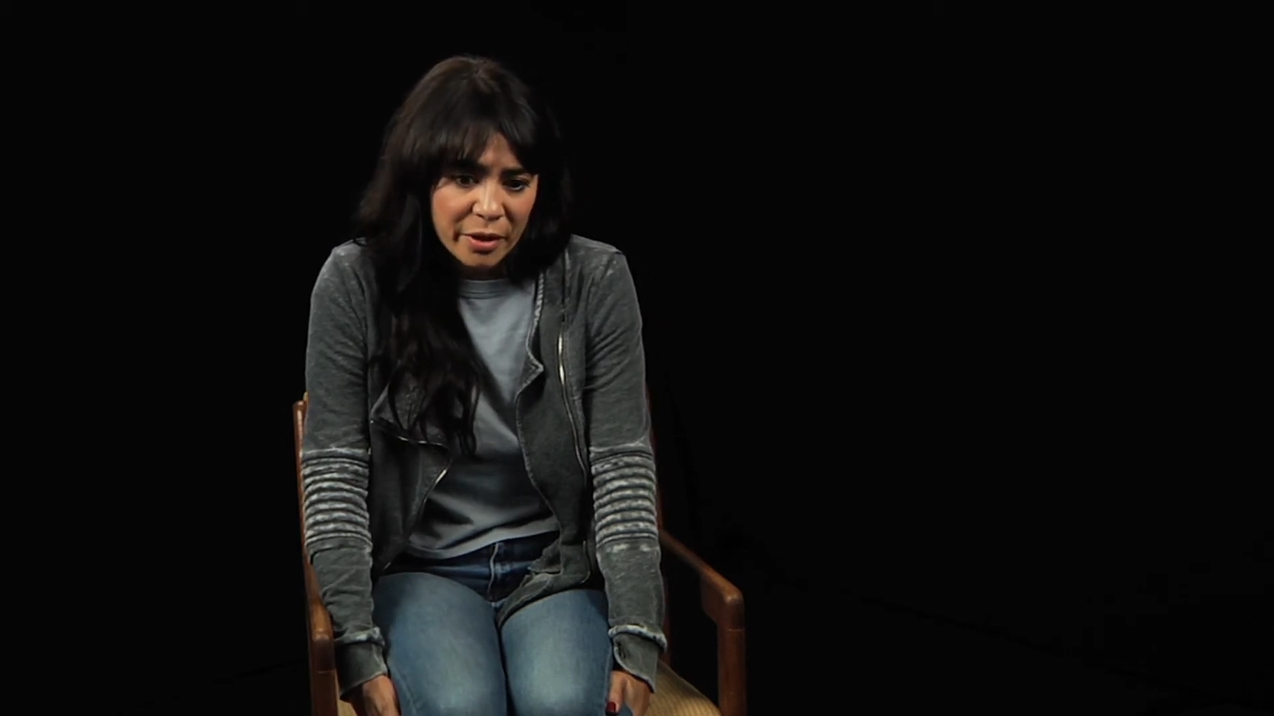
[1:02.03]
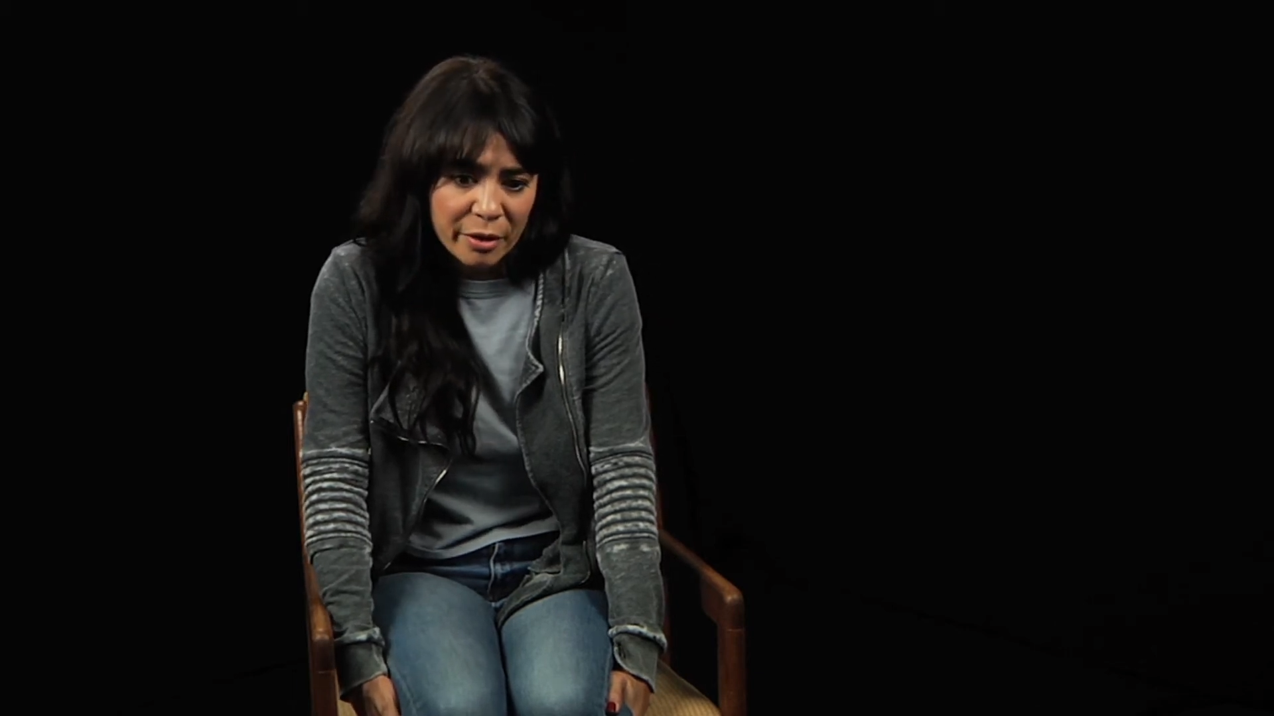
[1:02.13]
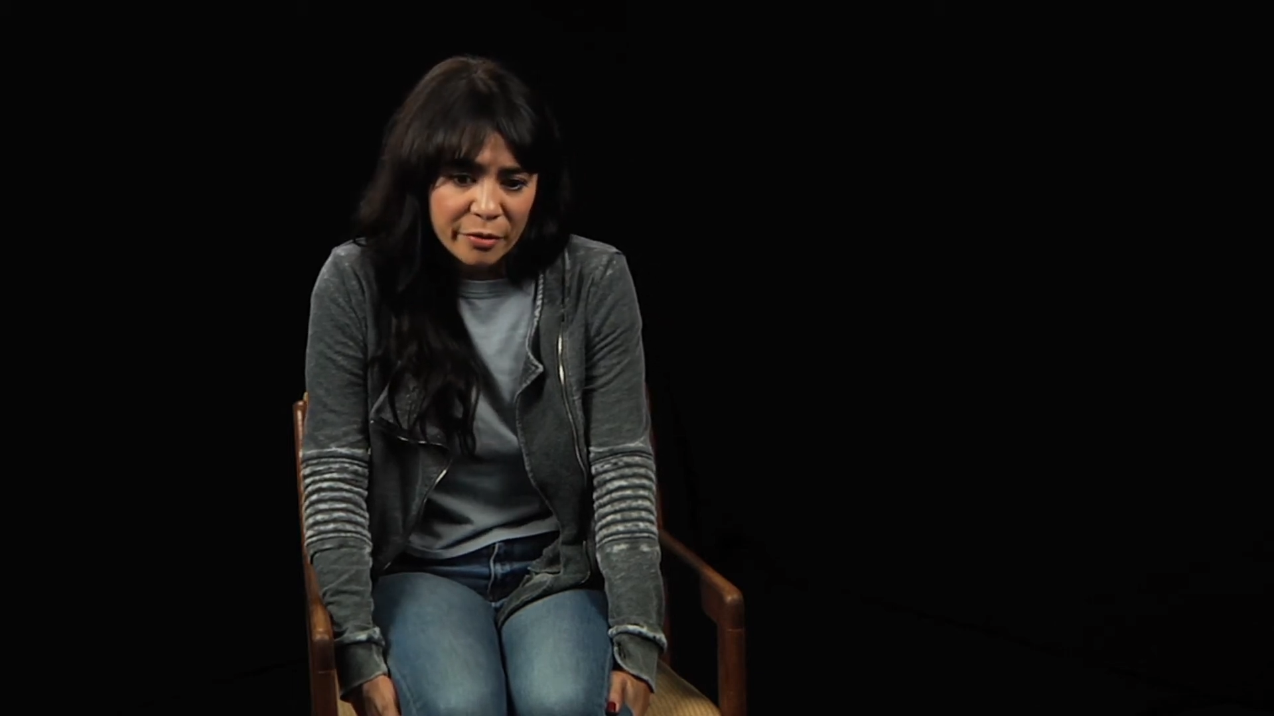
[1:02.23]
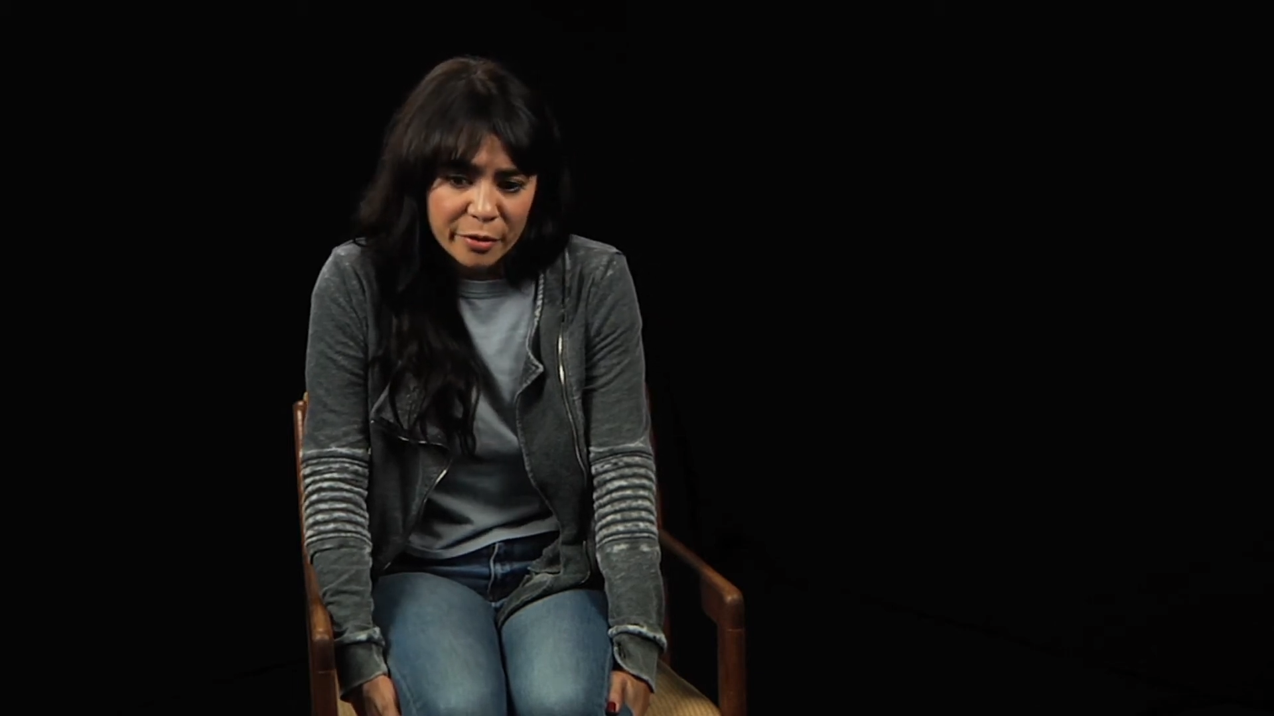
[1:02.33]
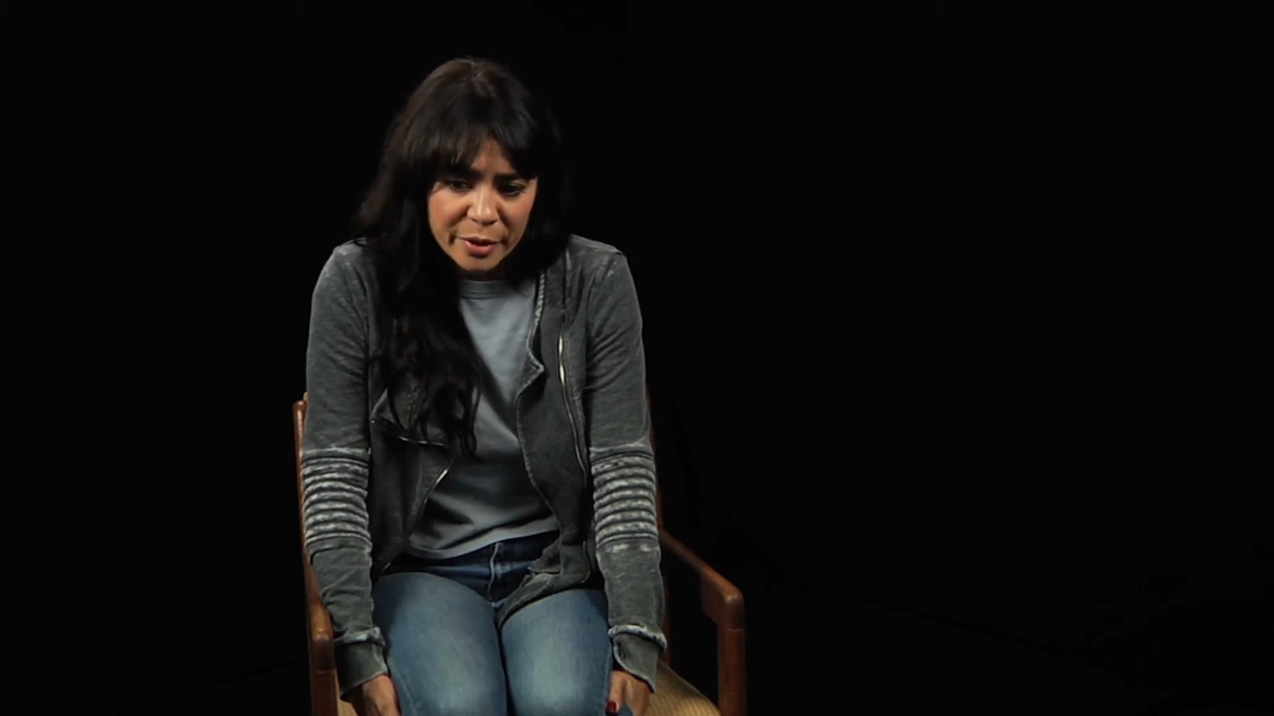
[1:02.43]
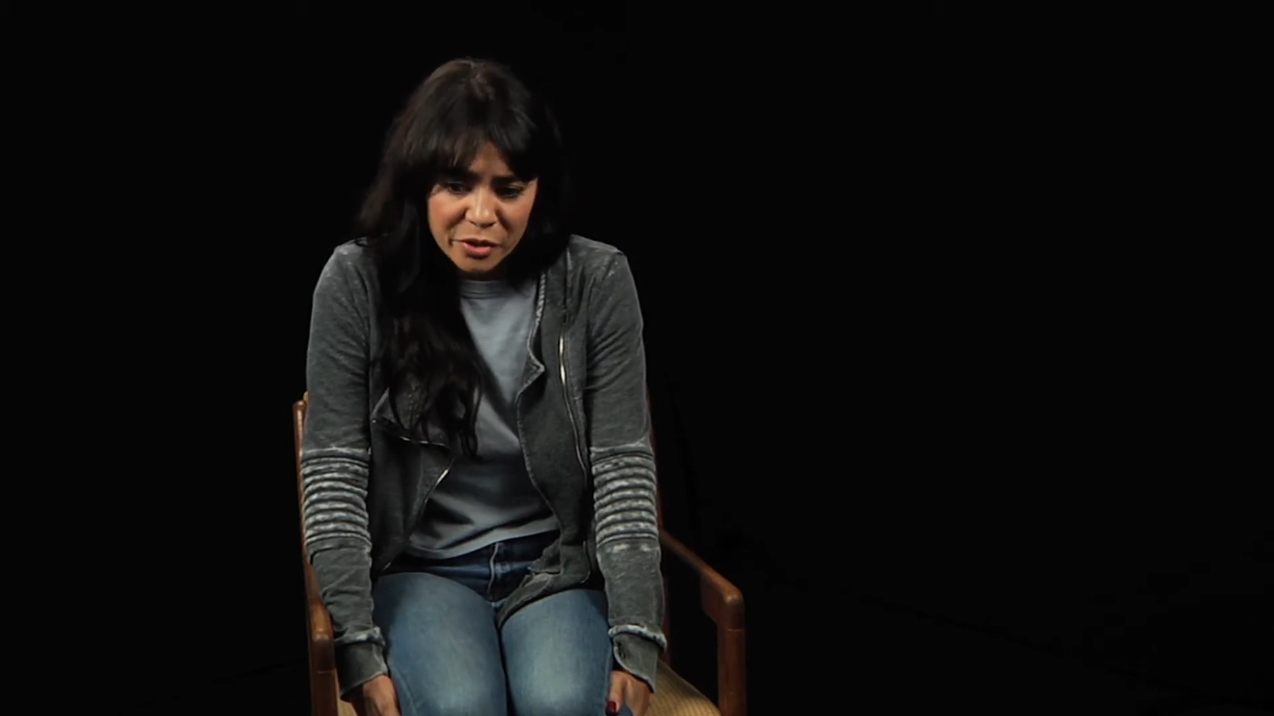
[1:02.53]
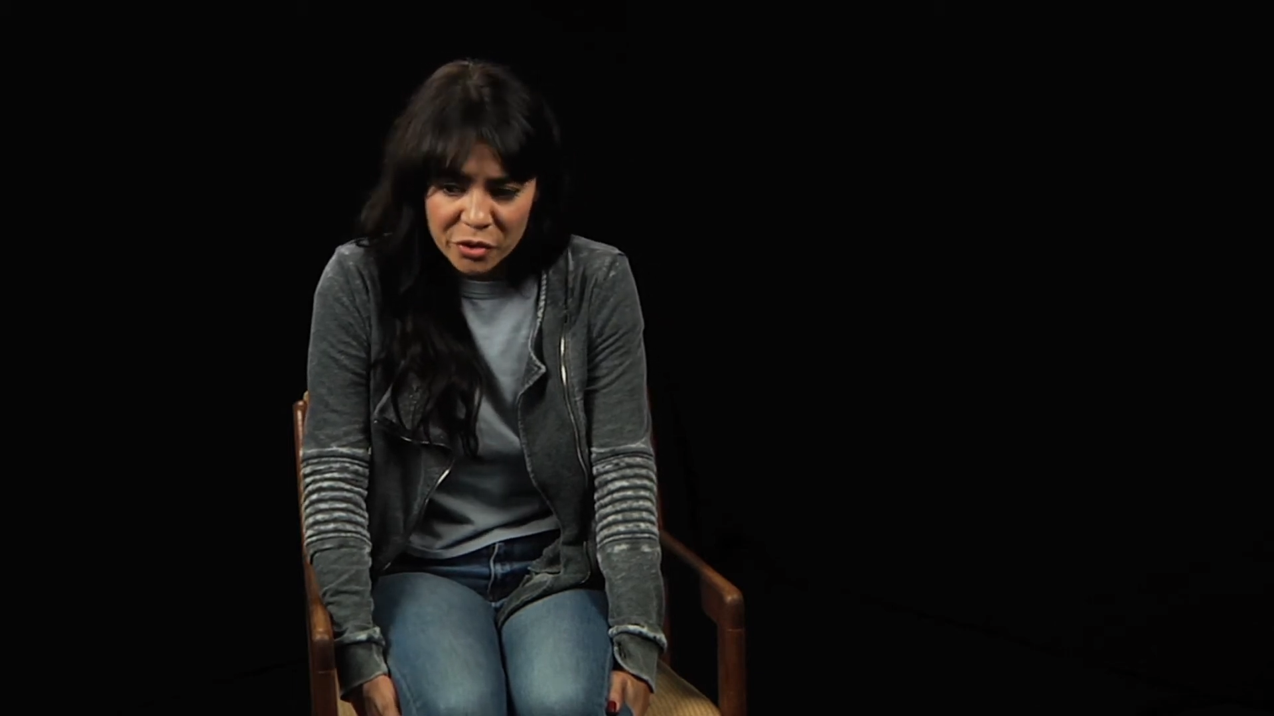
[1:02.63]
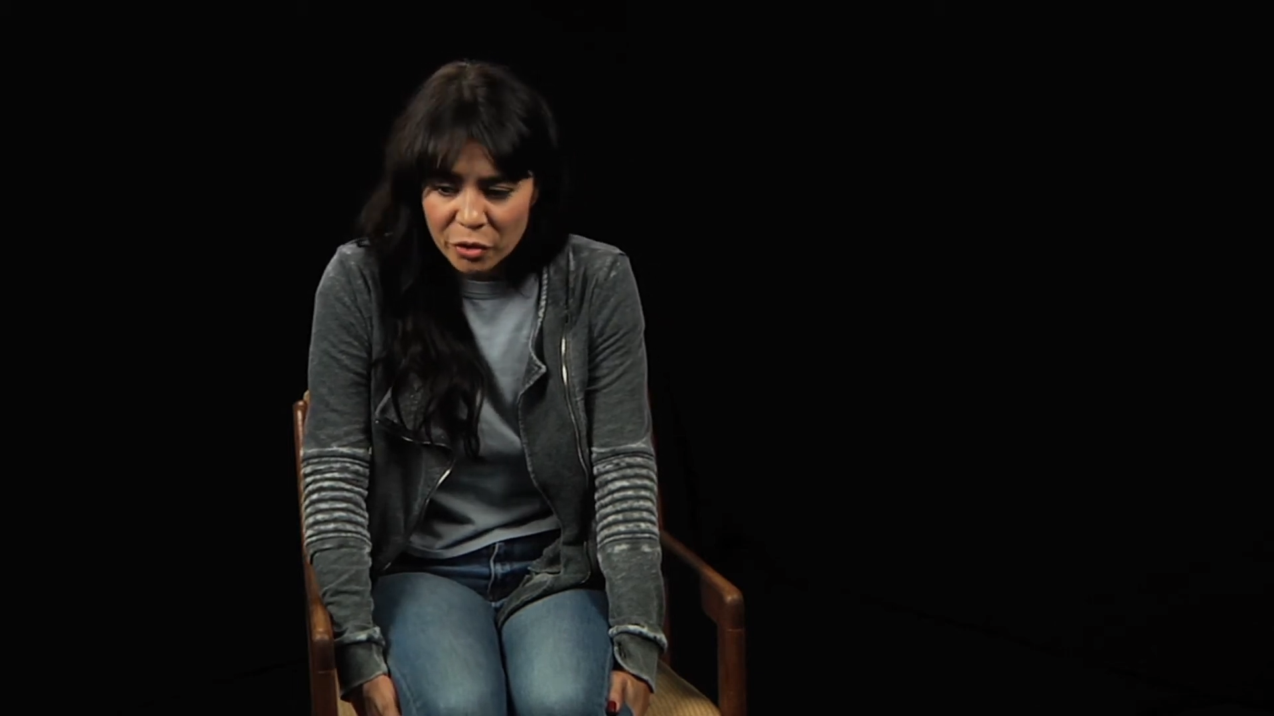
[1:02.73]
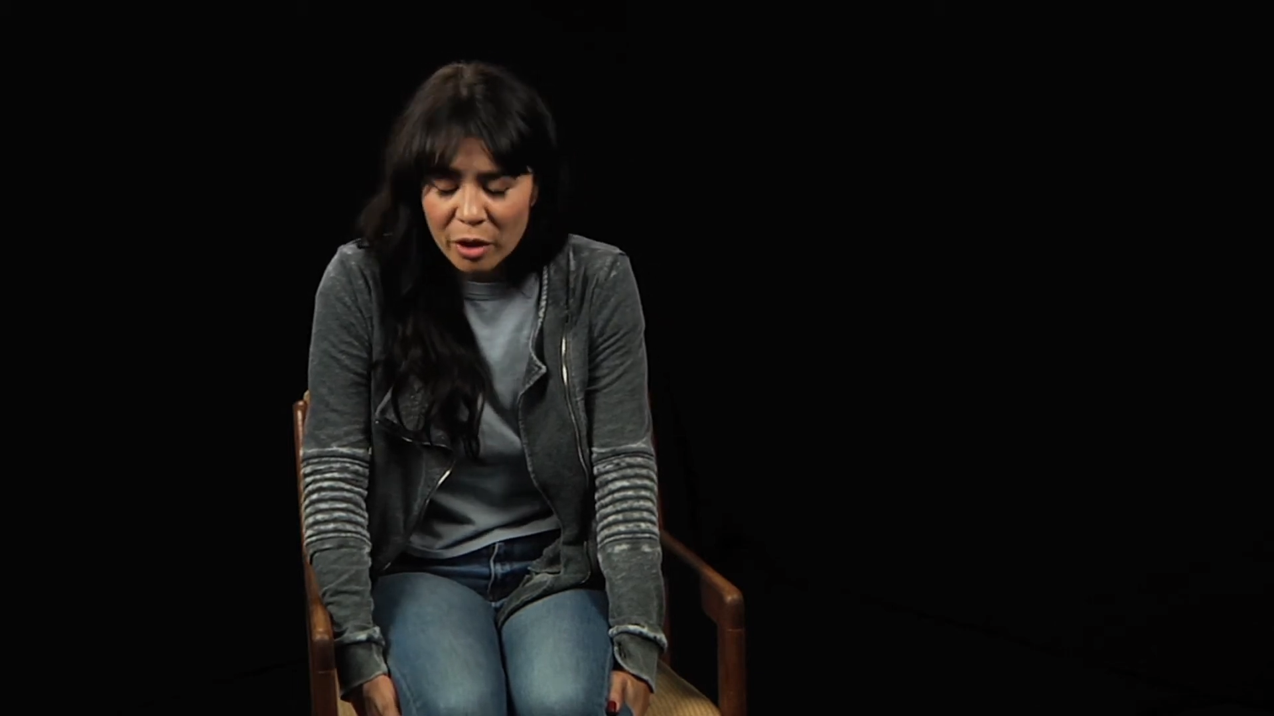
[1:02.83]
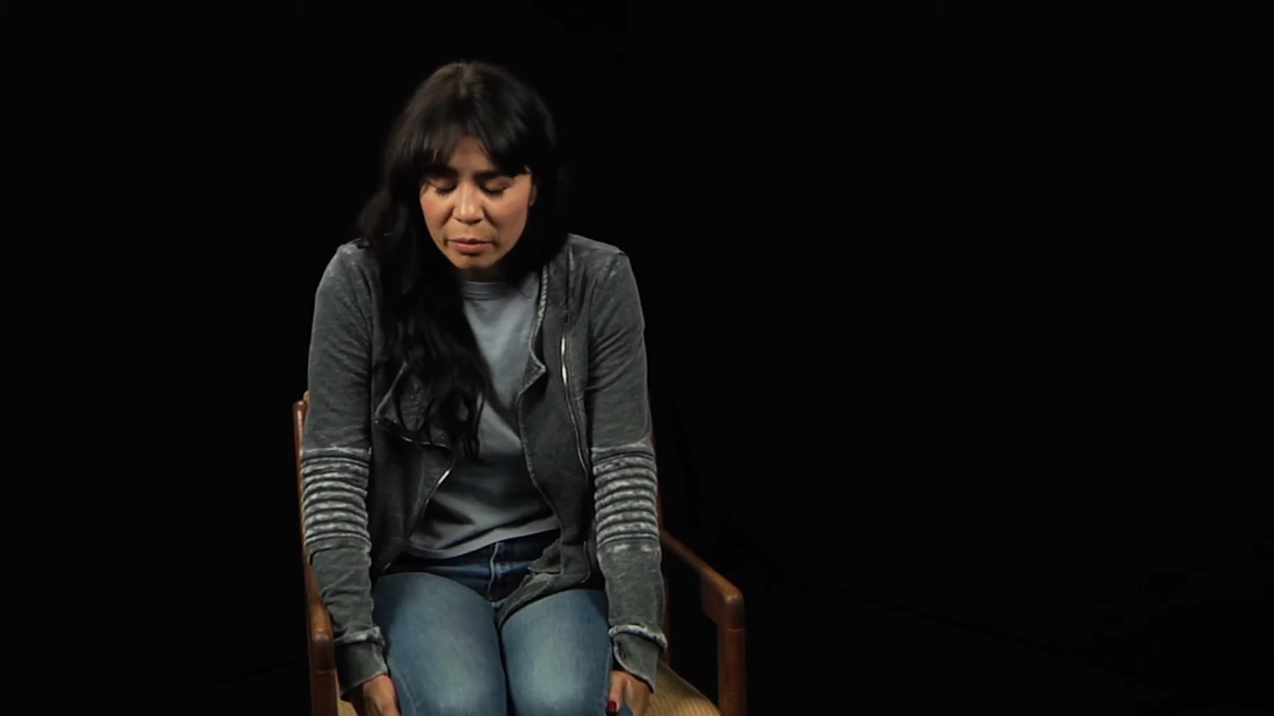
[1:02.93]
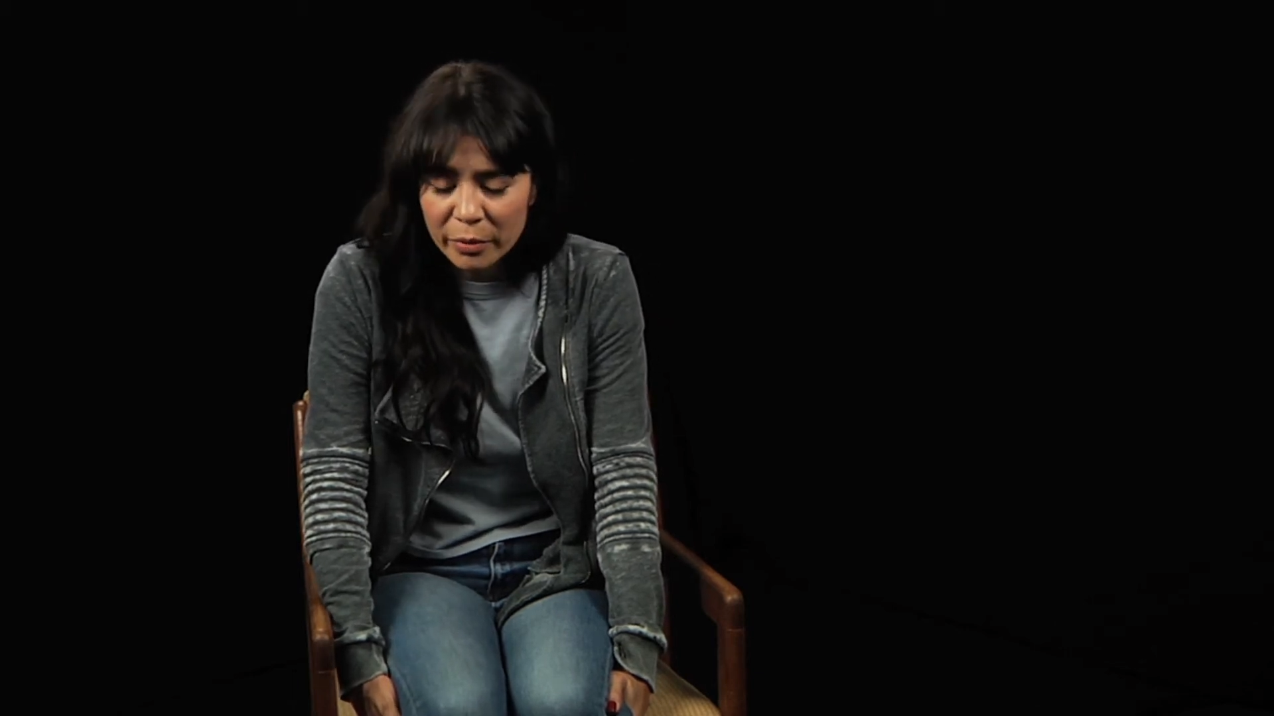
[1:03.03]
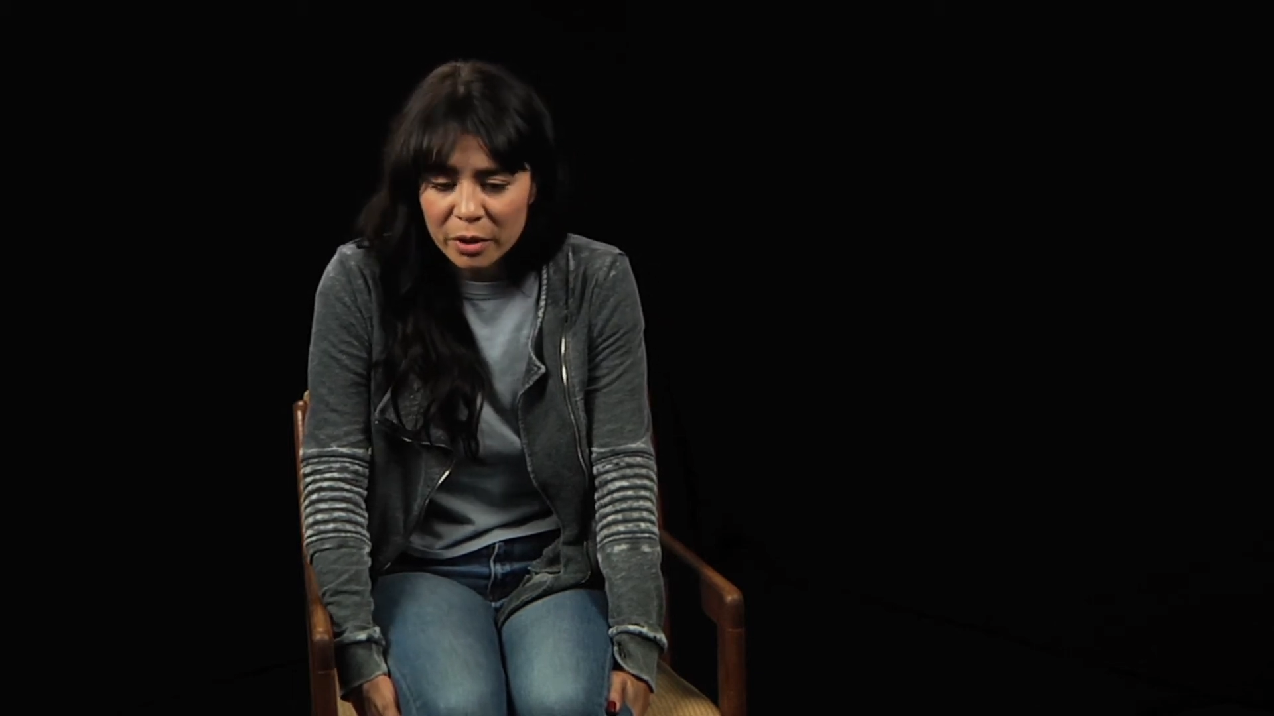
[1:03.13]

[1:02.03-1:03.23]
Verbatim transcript: there every bit as strong,